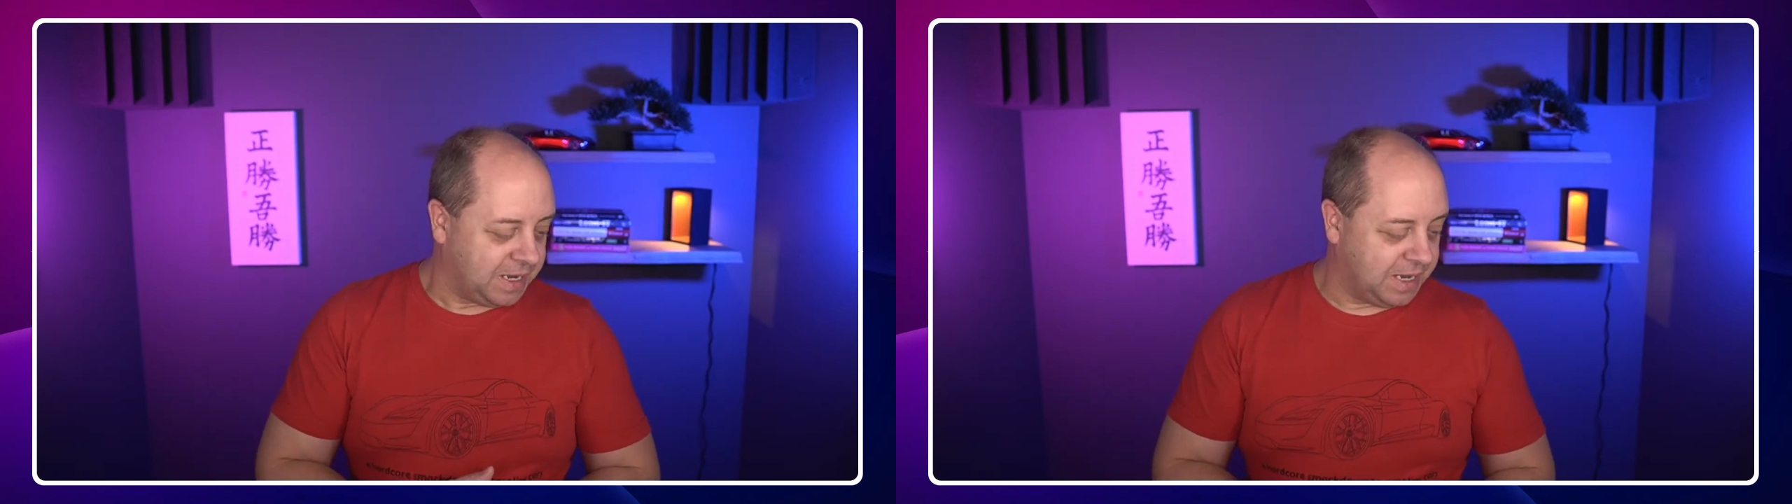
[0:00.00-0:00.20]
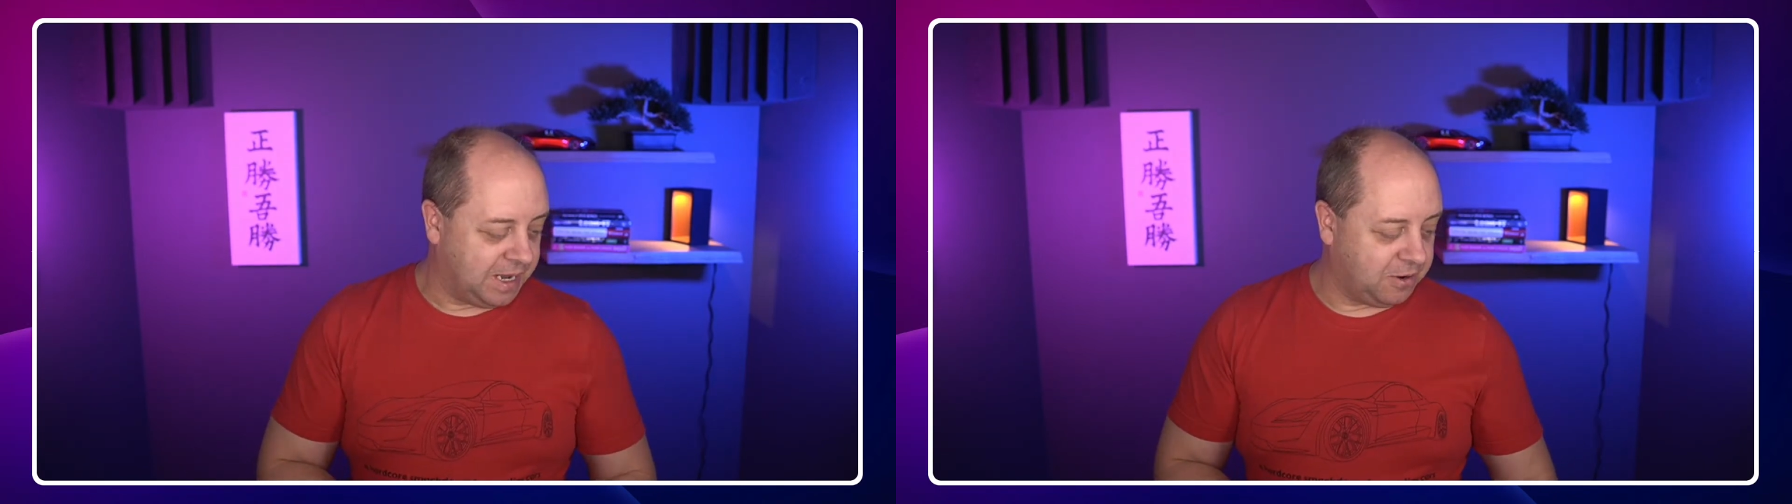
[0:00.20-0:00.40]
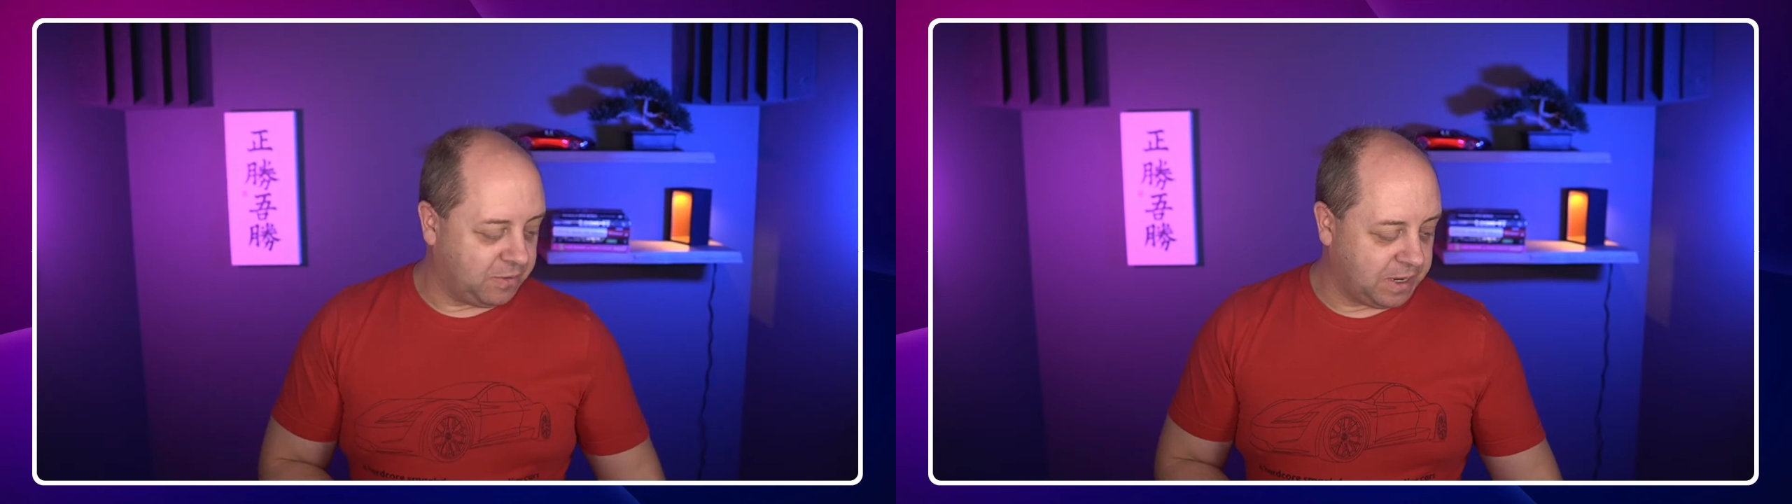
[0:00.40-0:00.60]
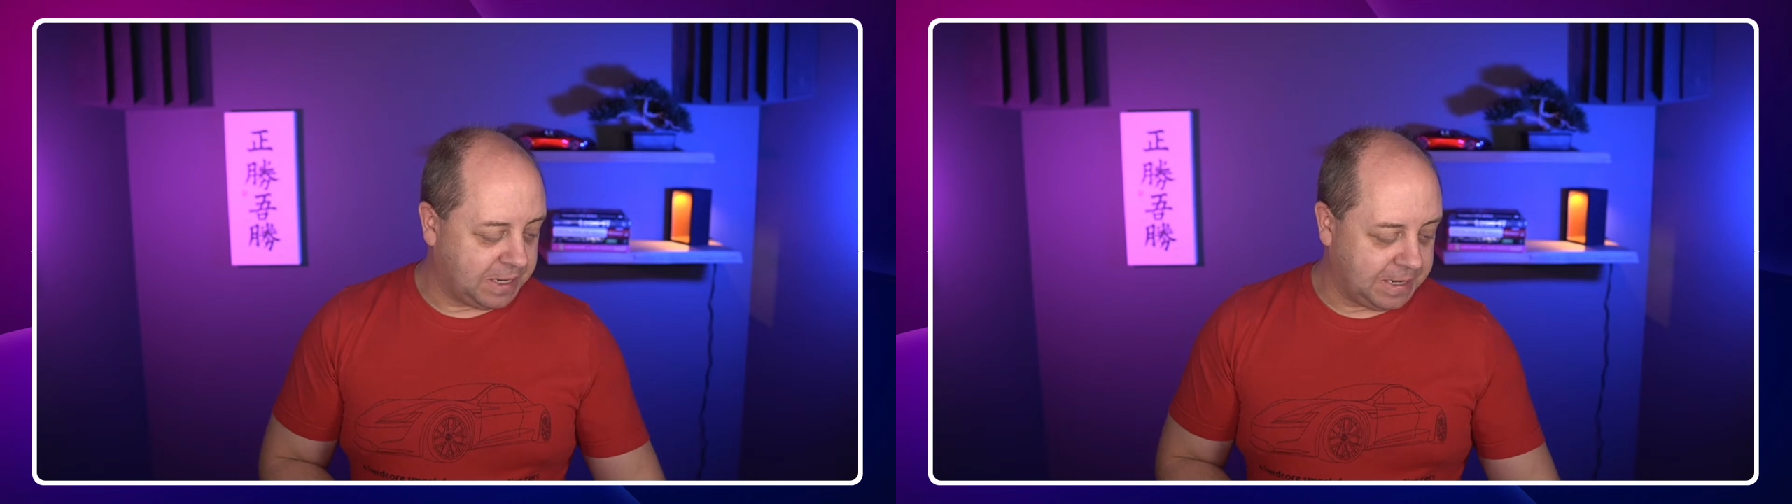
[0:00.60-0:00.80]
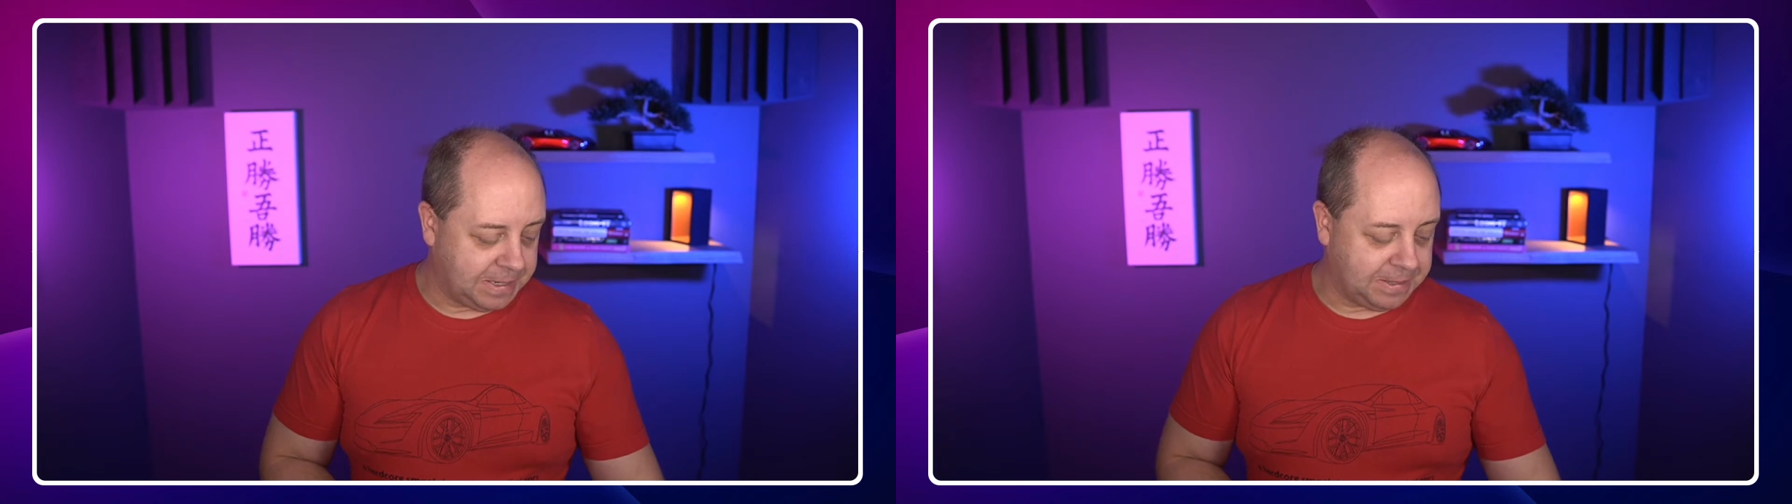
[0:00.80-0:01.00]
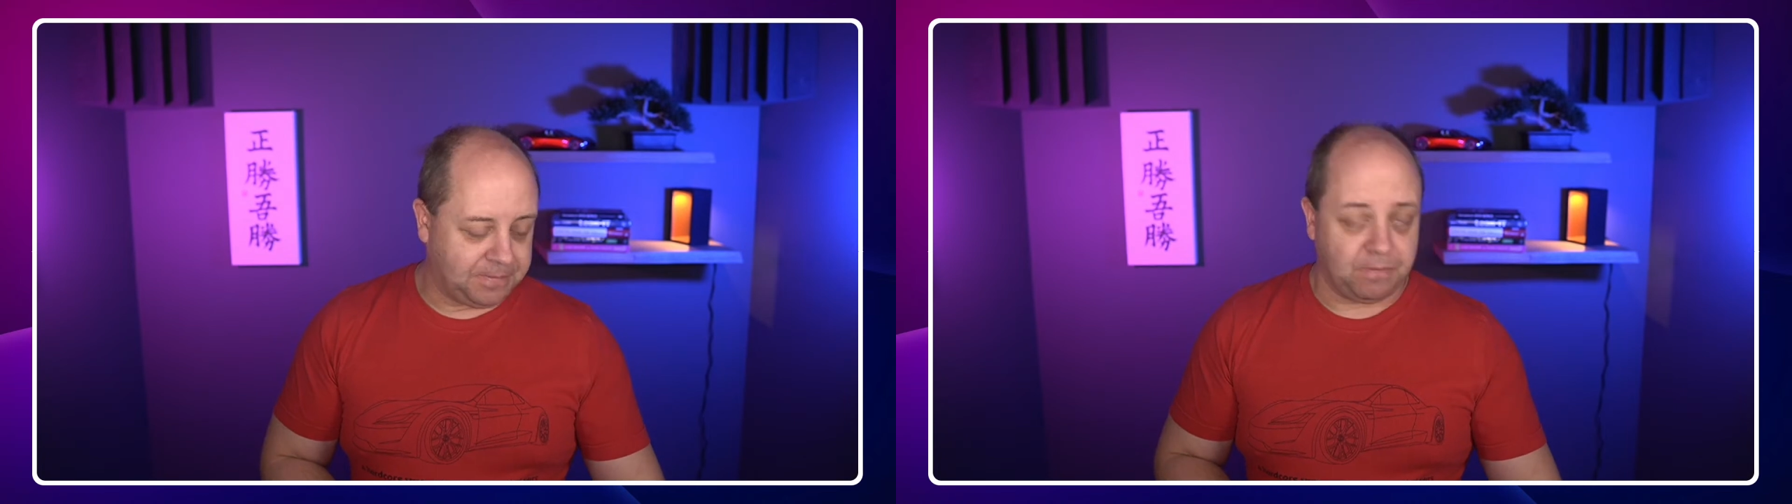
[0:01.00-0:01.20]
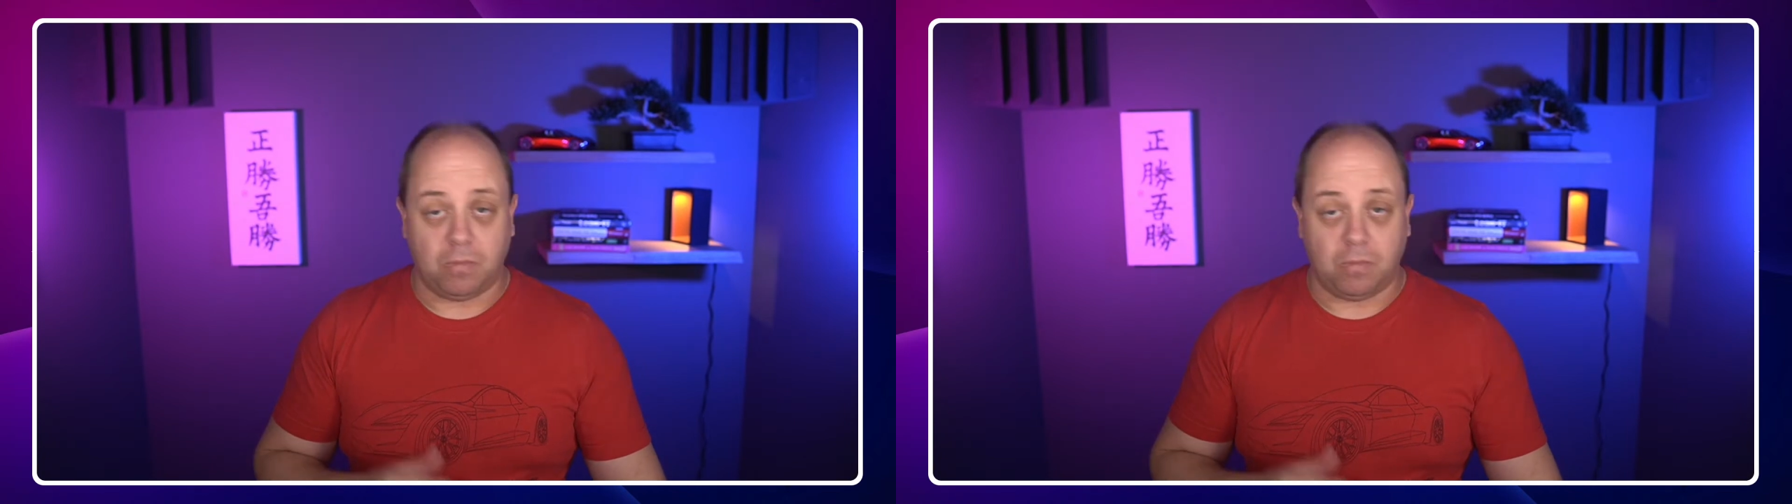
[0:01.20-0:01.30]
Now, um,